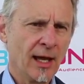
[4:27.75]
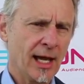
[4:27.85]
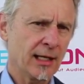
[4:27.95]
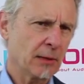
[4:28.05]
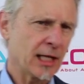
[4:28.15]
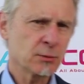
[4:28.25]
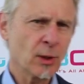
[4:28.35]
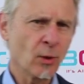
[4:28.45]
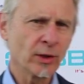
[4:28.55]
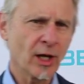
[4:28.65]
And as we
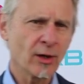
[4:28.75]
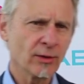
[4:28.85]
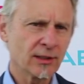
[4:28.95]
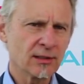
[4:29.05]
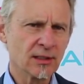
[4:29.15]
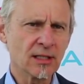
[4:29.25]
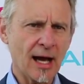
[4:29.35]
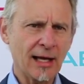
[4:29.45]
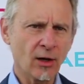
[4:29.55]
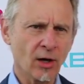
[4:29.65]
all know,
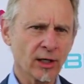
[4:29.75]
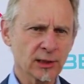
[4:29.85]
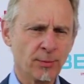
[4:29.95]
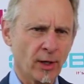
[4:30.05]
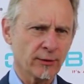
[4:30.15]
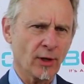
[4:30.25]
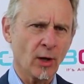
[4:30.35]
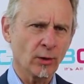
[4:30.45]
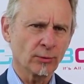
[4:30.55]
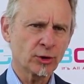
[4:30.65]
dialogue is part of the
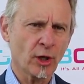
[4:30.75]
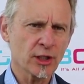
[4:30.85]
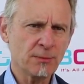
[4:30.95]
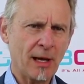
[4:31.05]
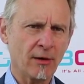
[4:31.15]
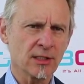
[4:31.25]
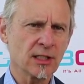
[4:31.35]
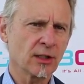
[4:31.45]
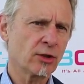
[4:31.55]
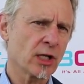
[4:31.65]
whole
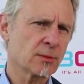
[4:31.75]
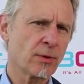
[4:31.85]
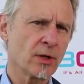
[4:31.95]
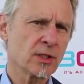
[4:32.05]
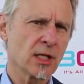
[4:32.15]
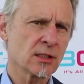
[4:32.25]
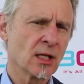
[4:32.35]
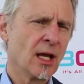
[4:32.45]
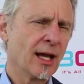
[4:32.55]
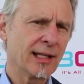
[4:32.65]
transparency and trust process,
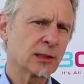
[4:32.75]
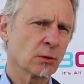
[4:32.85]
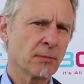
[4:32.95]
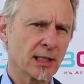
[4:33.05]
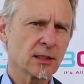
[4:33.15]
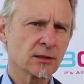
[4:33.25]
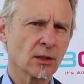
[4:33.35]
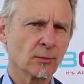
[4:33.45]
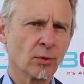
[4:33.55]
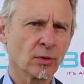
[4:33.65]
and that's what makes it so
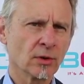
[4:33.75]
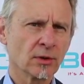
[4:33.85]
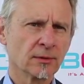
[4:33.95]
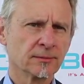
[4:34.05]
important.